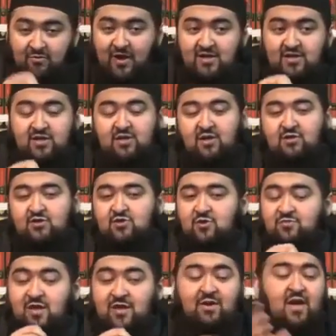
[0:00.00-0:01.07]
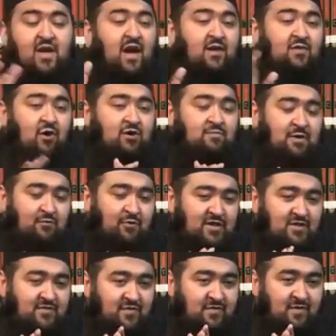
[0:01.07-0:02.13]
you're meant to consume them and not be
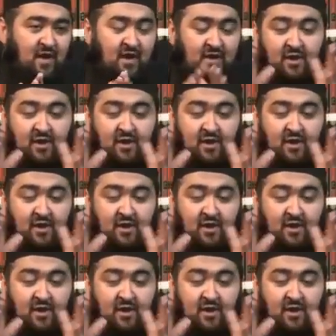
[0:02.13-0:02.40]
wasteful.